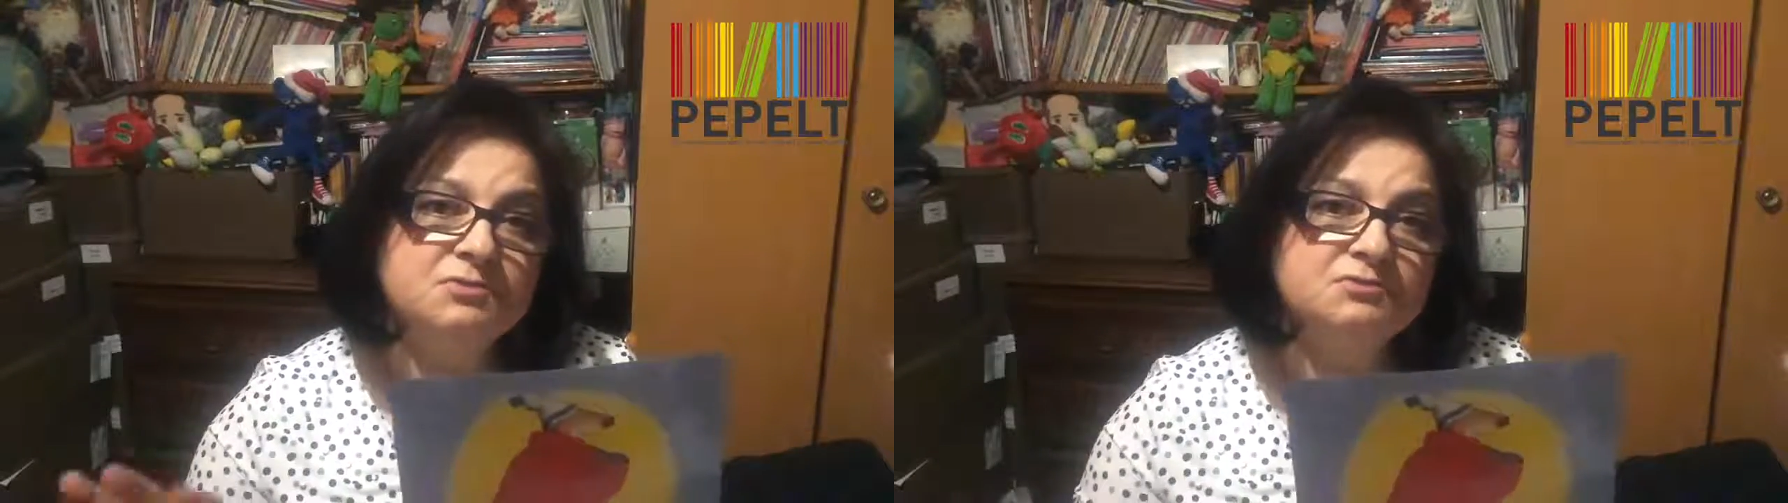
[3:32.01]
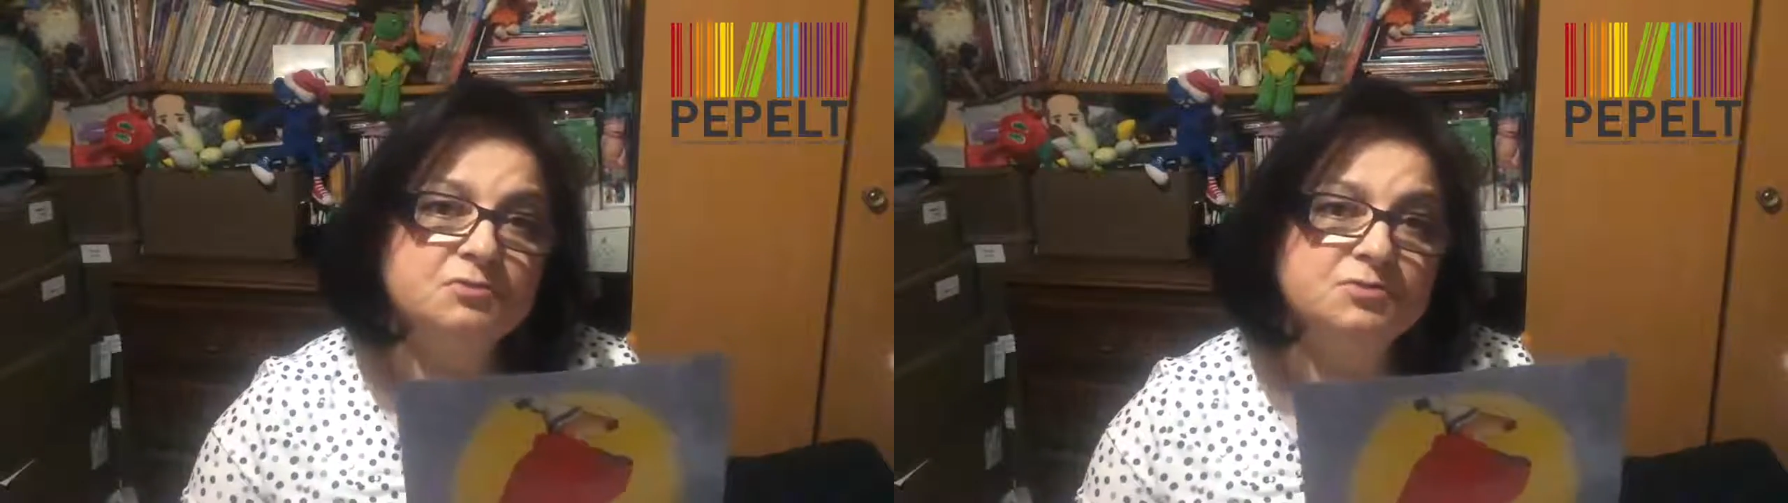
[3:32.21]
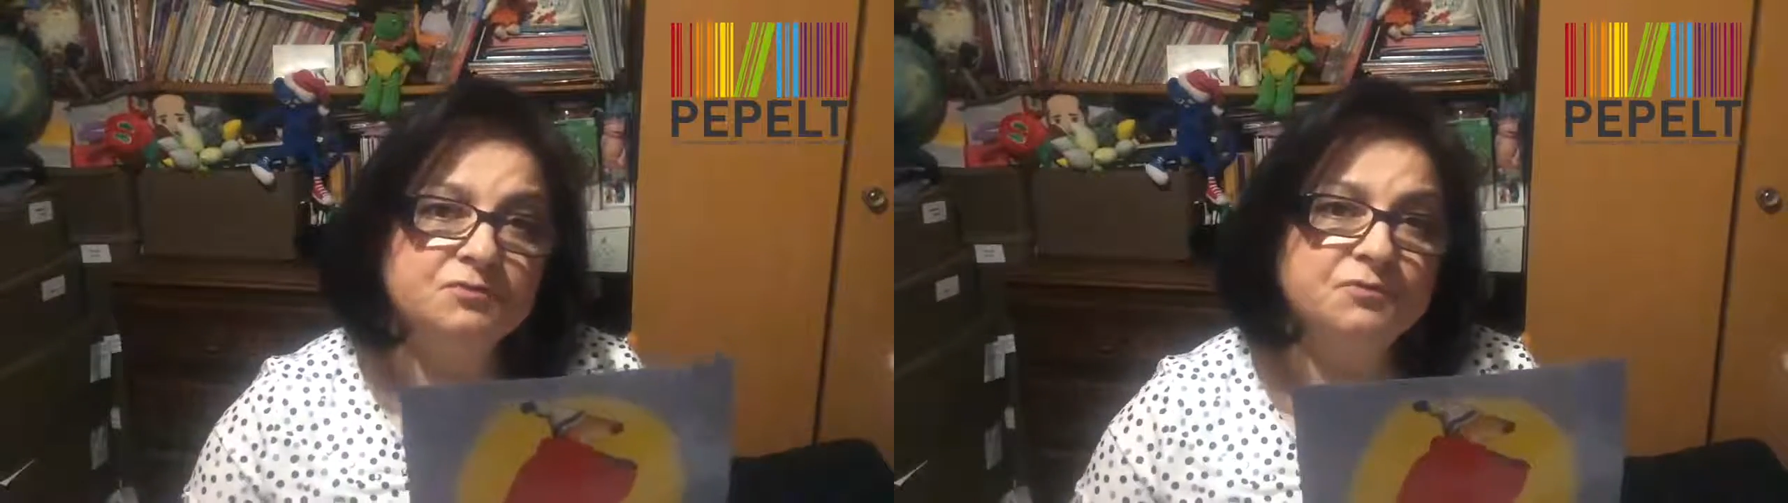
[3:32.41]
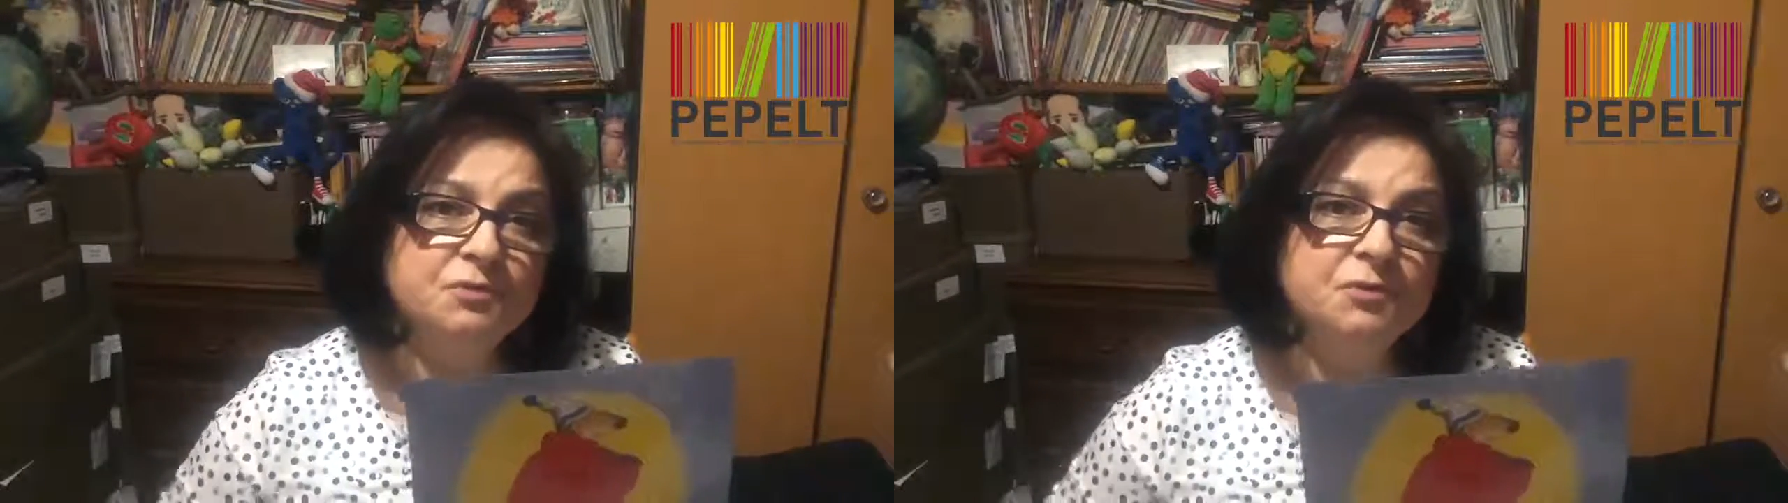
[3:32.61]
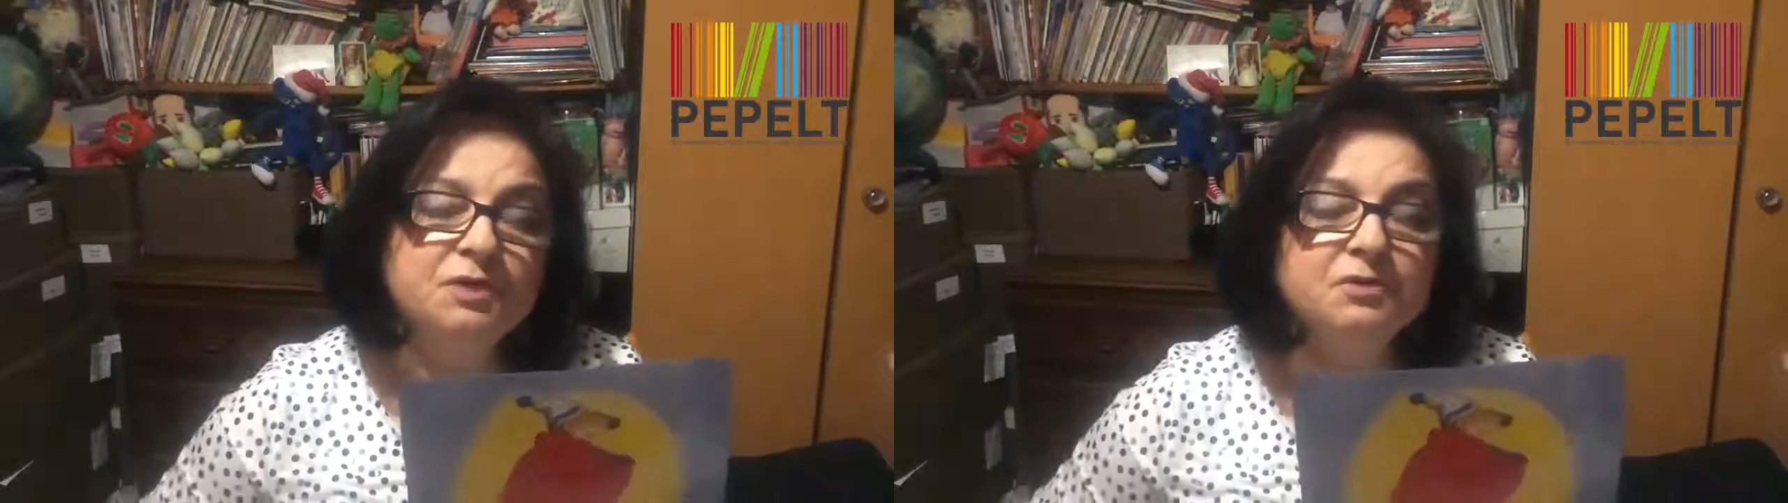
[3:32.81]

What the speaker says: in groups of 2,